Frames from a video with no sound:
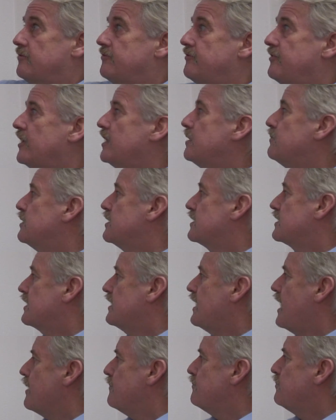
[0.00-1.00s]
filament
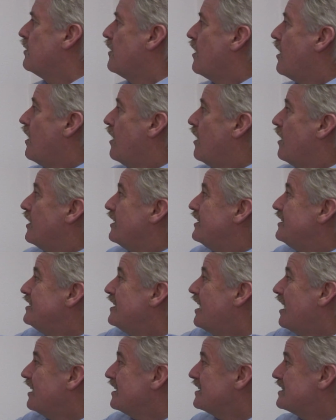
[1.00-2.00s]
lamp,
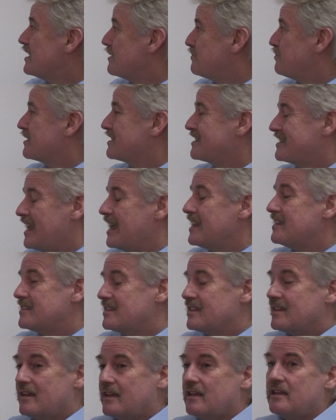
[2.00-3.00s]
ninety percent